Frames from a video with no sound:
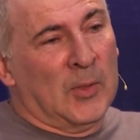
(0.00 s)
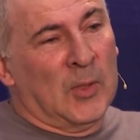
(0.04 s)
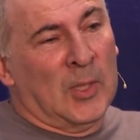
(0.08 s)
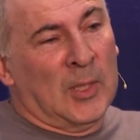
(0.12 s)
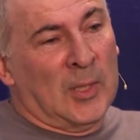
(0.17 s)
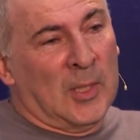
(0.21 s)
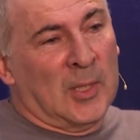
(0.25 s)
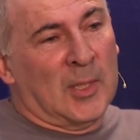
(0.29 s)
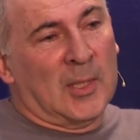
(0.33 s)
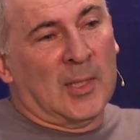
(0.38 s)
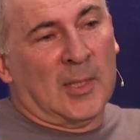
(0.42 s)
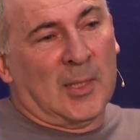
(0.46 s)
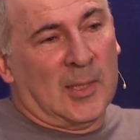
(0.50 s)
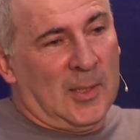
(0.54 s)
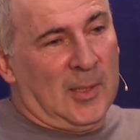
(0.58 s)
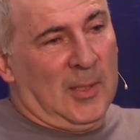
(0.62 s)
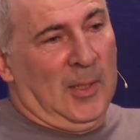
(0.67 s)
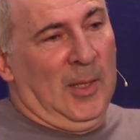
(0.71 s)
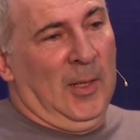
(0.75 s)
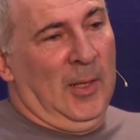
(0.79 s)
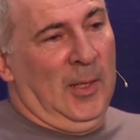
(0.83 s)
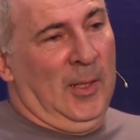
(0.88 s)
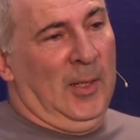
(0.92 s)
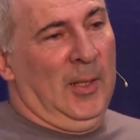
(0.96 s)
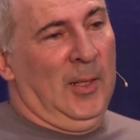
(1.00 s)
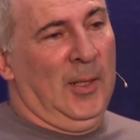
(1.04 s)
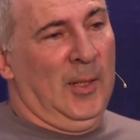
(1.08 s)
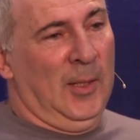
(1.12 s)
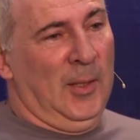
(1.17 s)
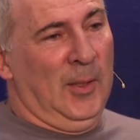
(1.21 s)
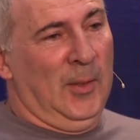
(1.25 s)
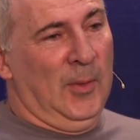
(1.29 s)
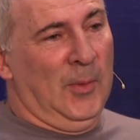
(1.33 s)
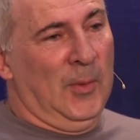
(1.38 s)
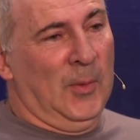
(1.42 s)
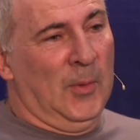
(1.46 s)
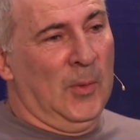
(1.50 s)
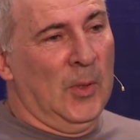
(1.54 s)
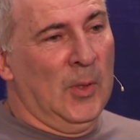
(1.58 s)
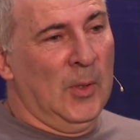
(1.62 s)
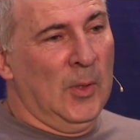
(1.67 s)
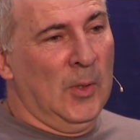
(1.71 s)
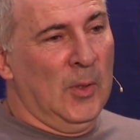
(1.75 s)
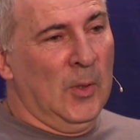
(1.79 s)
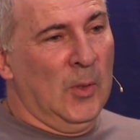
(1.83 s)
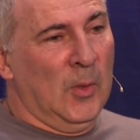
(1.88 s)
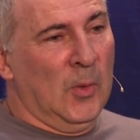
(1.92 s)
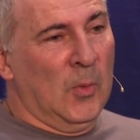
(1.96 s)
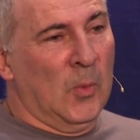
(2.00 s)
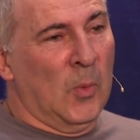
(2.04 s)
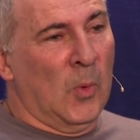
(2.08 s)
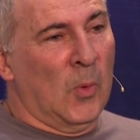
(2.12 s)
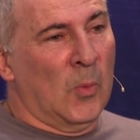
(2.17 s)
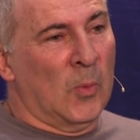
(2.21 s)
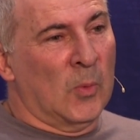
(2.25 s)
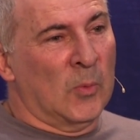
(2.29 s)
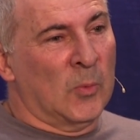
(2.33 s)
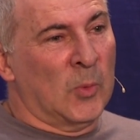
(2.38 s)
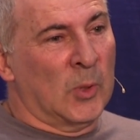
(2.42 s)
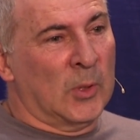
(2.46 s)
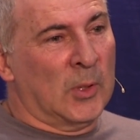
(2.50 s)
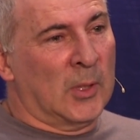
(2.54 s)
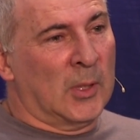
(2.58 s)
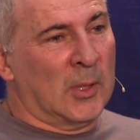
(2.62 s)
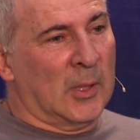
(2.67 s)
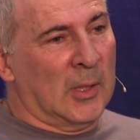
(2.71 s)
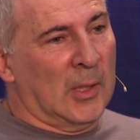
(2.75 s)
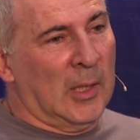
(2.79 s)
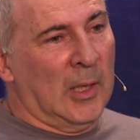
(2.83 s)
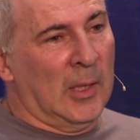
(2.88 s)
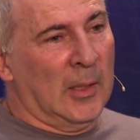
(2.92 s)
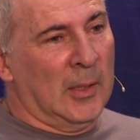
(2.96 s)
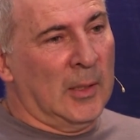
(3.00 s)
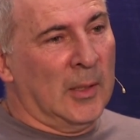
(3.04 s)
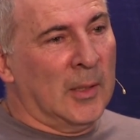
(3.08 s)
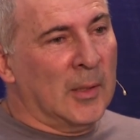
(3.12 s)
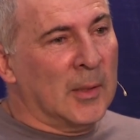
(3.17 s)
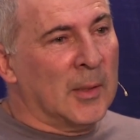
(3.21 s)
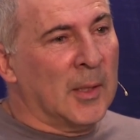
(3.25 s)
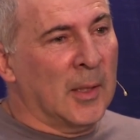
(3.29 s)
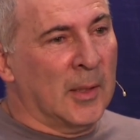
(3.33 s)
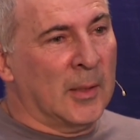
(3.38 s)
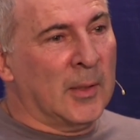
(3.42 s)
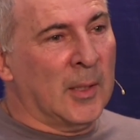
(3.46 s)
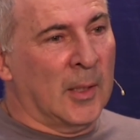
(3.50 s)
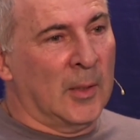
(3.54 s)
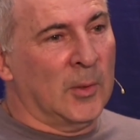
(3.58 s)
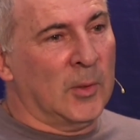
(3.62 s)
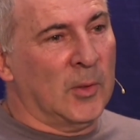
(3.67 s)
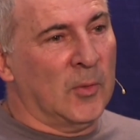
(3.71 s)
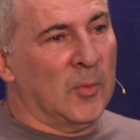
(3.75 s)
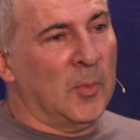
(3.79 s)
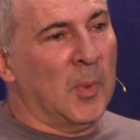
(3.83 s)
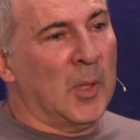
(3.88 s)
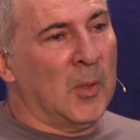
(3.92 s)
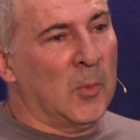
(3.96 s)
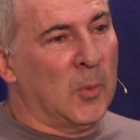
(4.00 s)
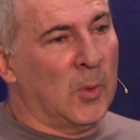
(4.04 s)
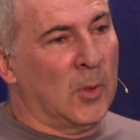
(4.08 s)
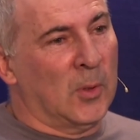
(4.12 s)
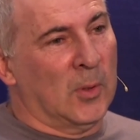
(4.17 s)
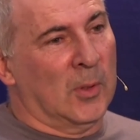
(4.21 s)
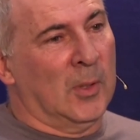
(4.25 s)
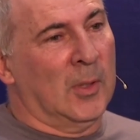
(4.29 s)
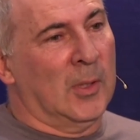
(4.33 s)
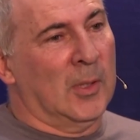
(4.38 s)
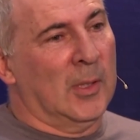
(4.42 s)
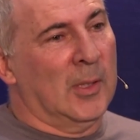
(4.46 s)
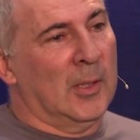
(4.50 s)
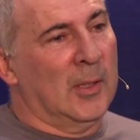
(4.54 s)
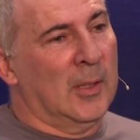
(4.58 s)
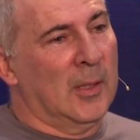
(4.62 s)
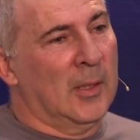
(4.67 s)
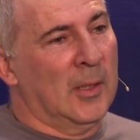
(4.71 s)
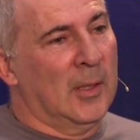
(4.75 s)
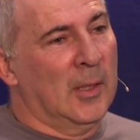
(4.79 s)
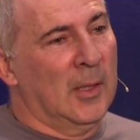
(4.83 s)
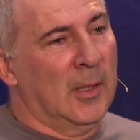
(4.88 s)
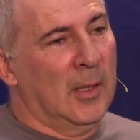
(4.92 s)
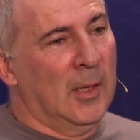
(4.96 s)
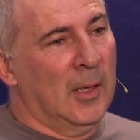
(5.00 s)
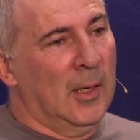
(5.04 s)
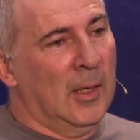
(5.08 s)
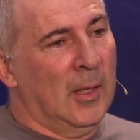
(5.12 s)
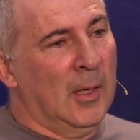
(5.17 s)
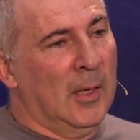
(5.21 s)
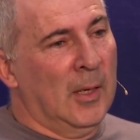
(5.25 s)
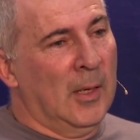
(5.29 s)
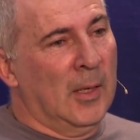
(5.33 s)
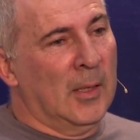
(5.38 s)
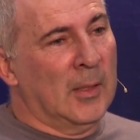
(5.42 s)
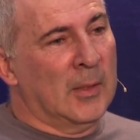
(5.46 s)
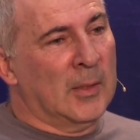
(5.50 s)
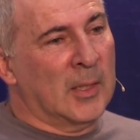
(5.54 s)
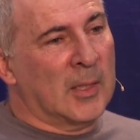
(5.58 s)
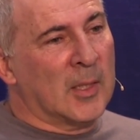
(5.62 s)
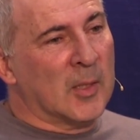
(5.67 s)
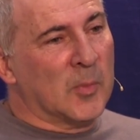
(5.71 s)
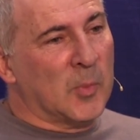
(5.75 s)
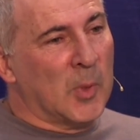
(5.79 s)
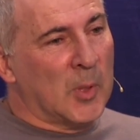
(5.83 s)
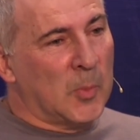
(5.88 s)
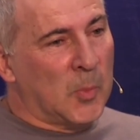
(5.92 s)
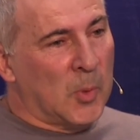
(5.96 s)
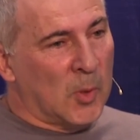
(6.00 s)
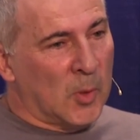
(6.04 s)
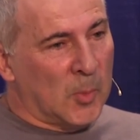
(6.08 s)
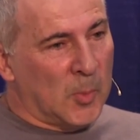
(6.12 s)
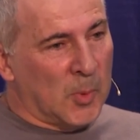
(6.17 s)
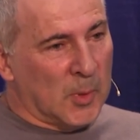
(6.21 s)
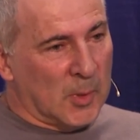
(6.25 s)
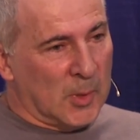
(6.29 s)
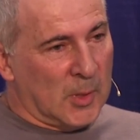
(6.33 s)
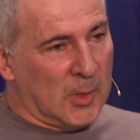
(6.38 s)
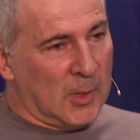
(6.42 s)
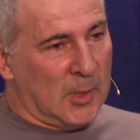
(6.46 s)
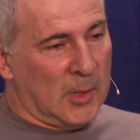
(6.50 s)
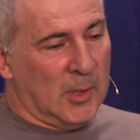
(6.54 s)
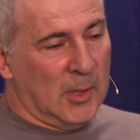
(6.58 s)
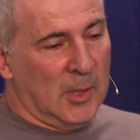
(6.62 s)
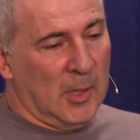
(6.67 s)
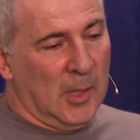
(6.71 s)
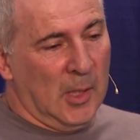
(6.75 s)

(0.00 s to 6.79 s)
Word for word: This is uh, what I get out of my work. This is my purpose.